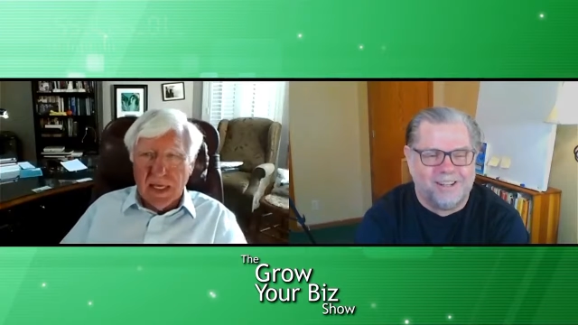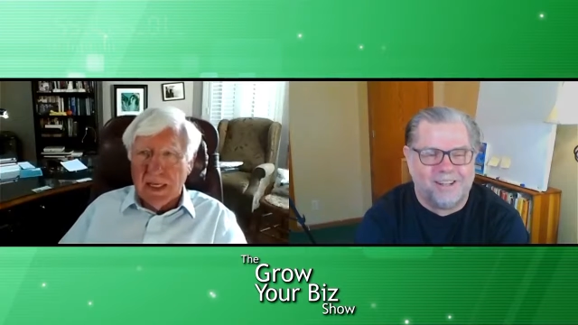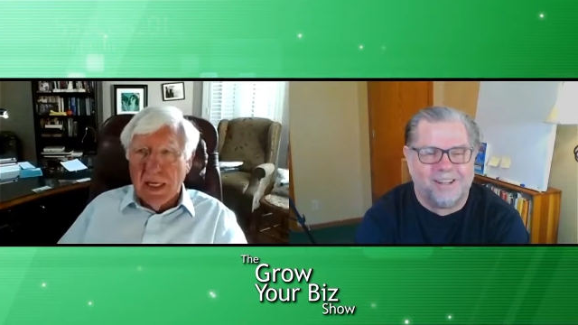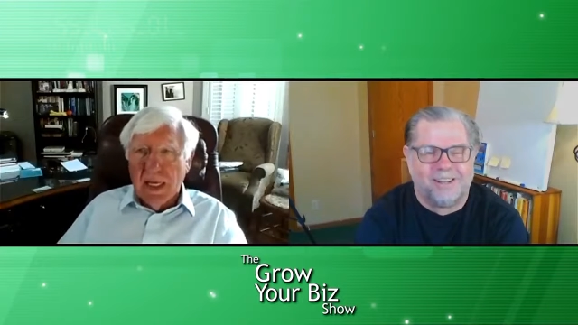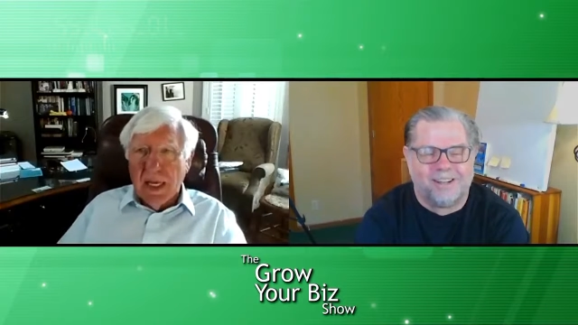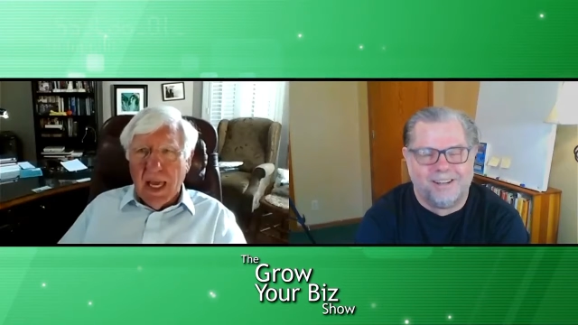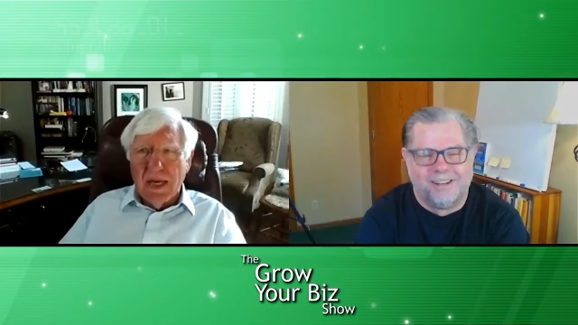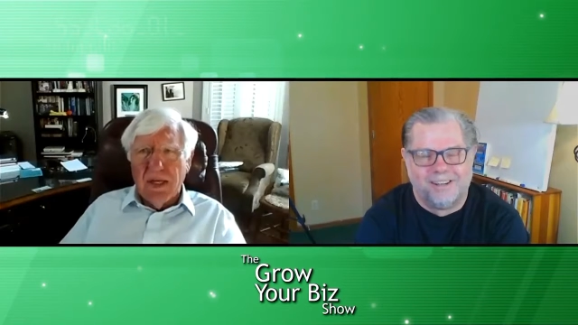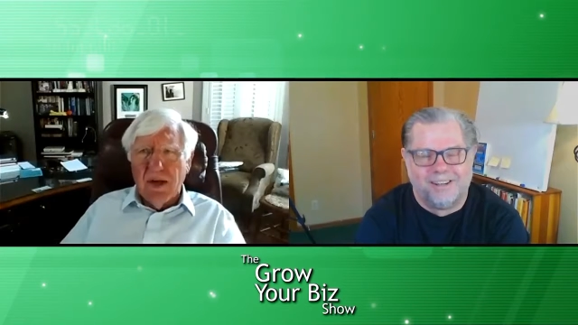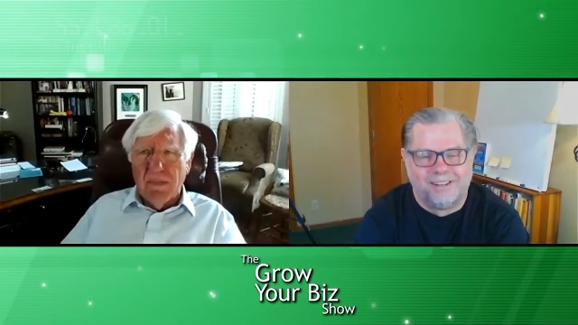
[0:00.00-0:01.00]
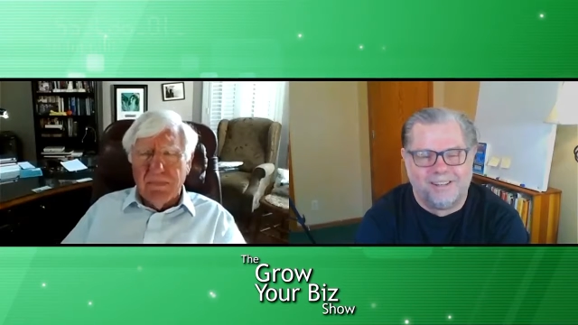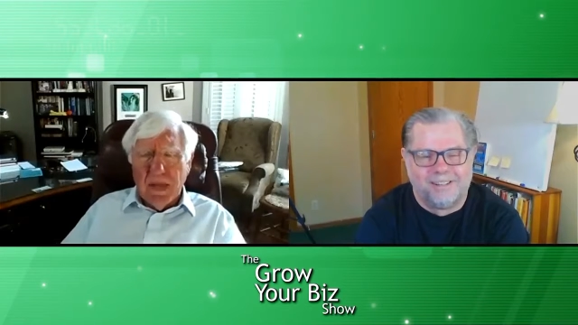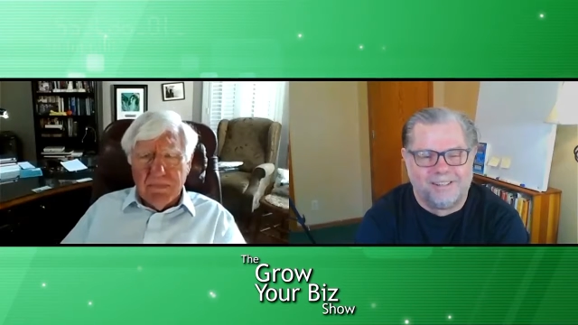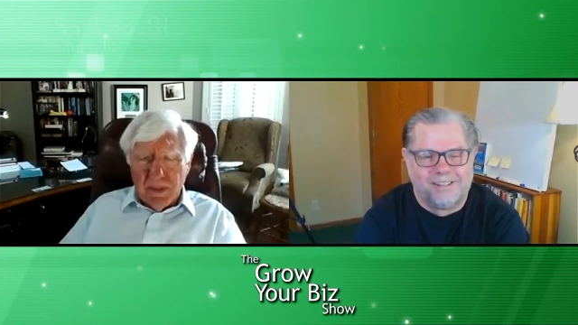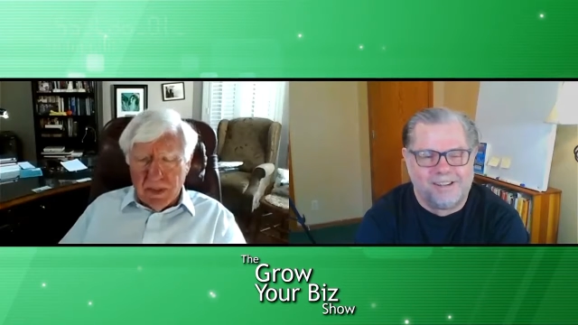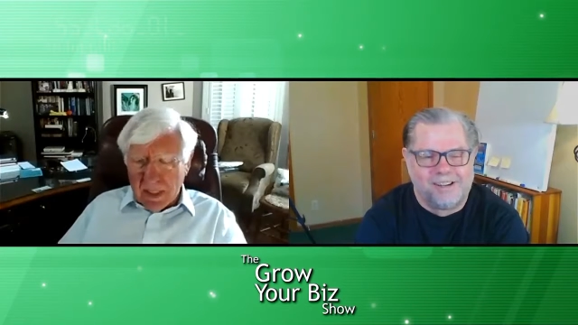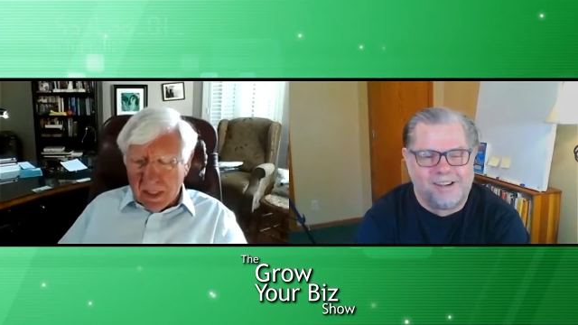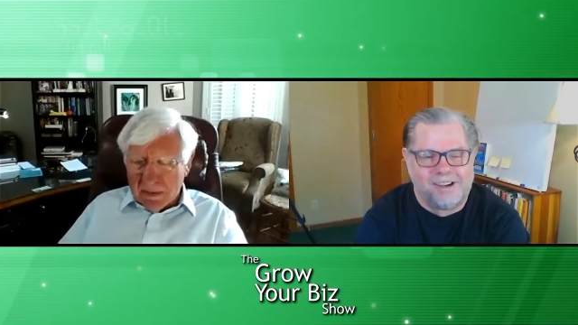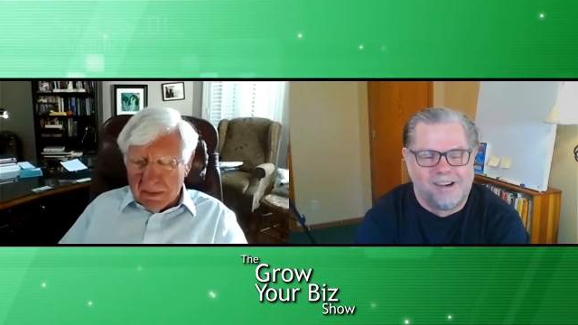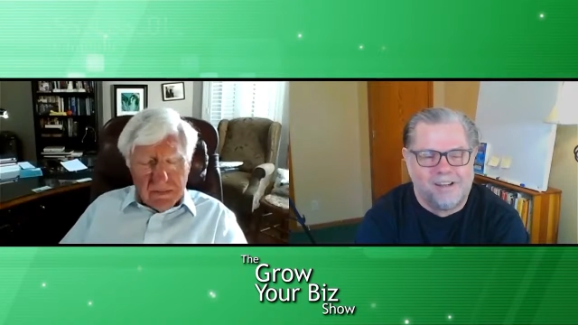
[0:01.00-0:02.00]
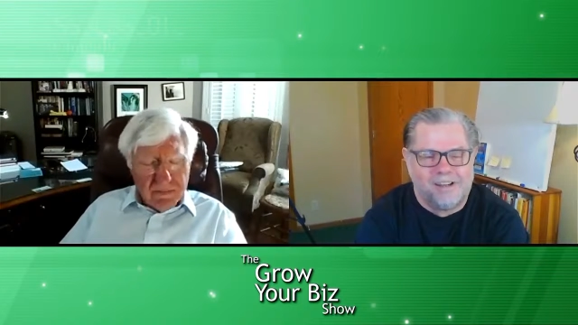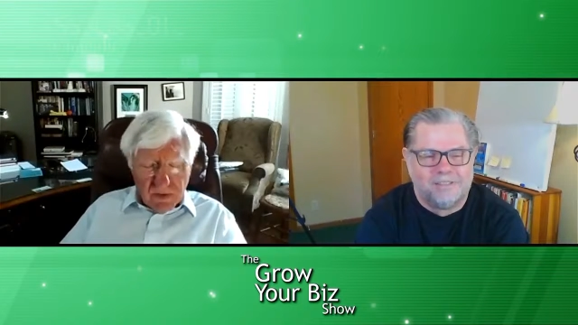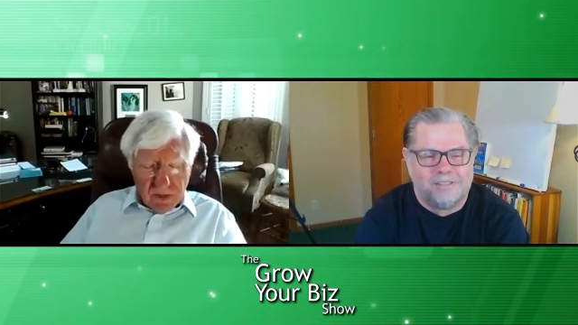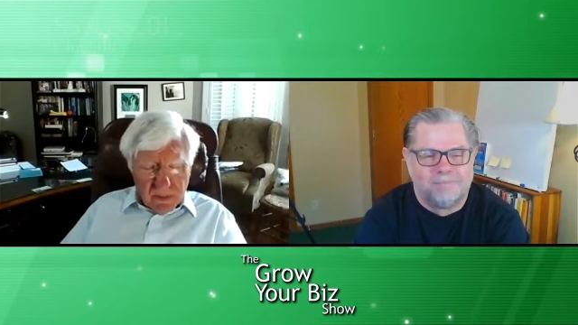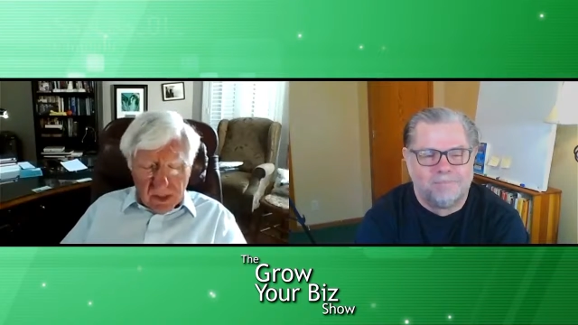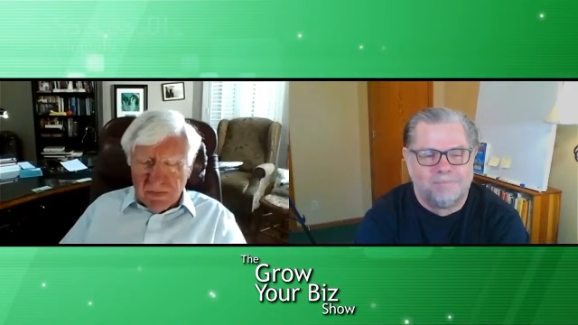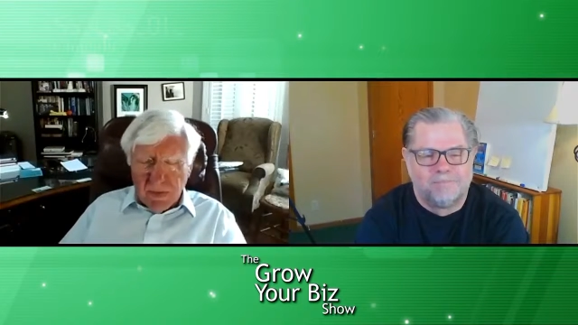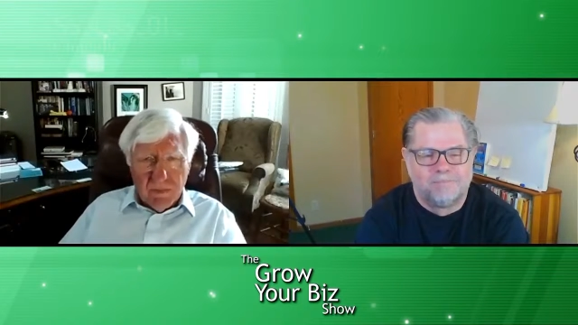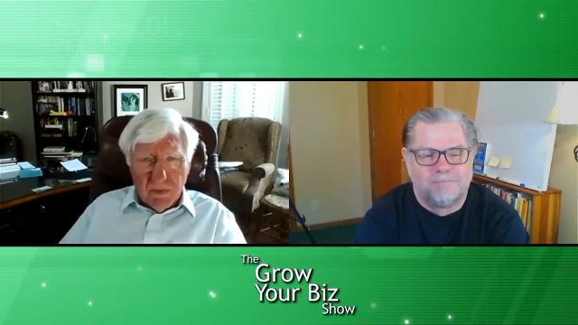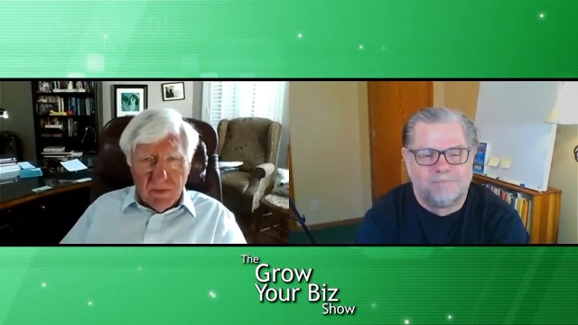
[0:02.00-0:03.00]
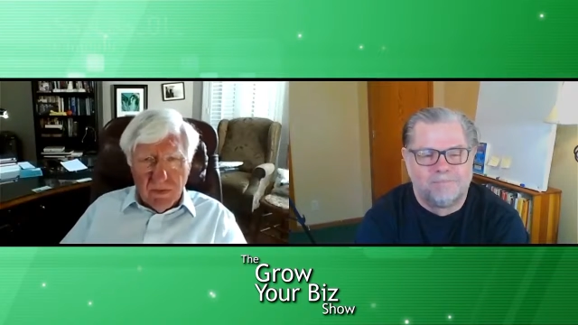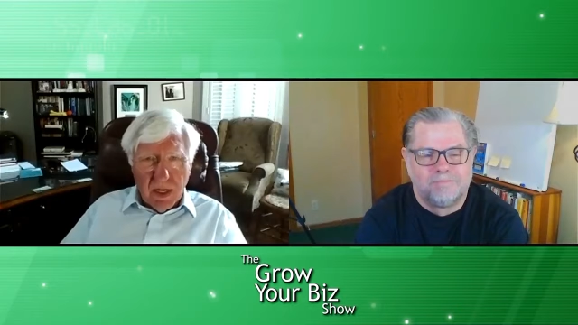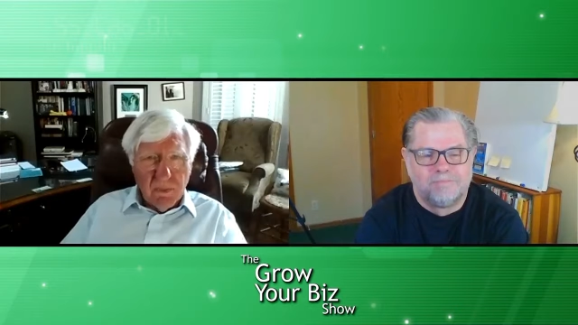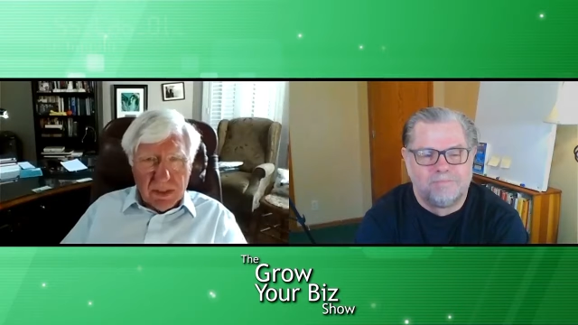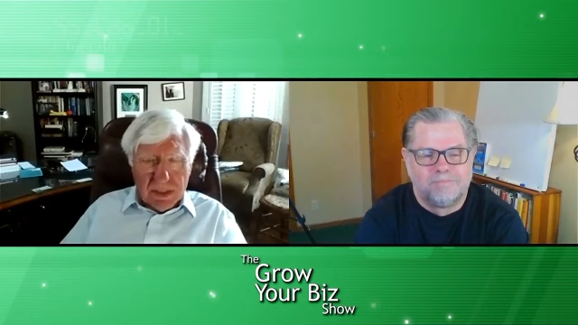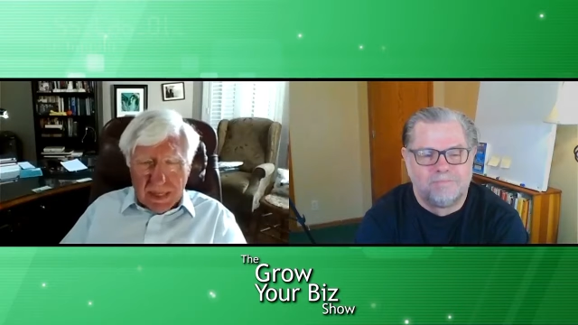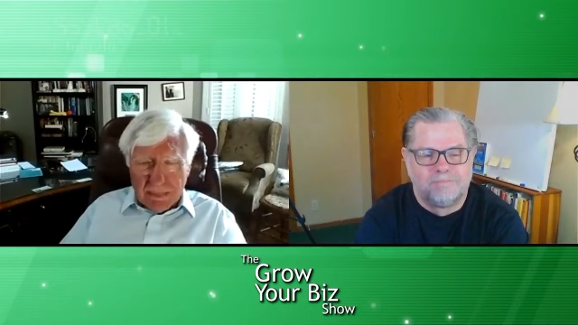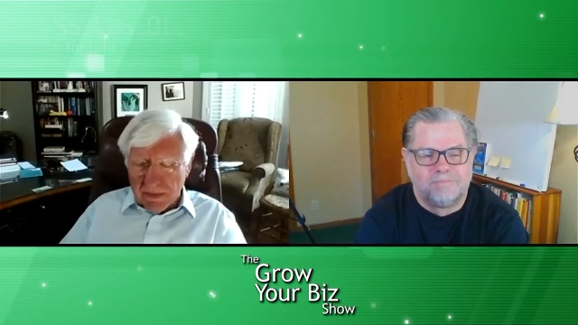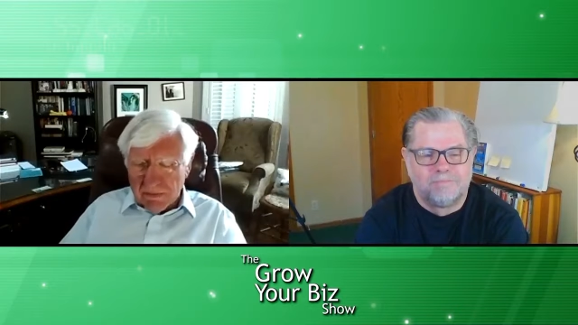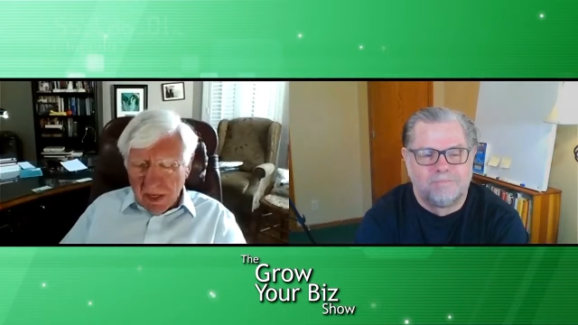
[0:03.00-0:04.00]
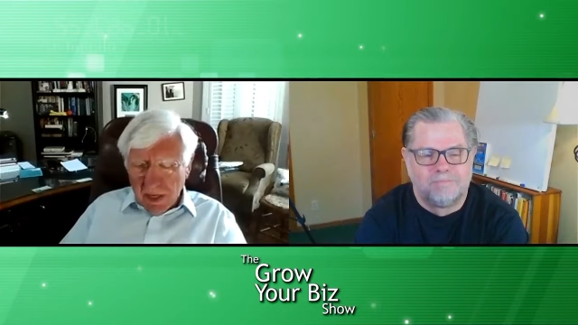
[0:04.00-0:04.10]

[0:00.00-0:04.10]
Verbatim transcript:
Speaker 1: And, and, you know, people, for the most part, were really receptive.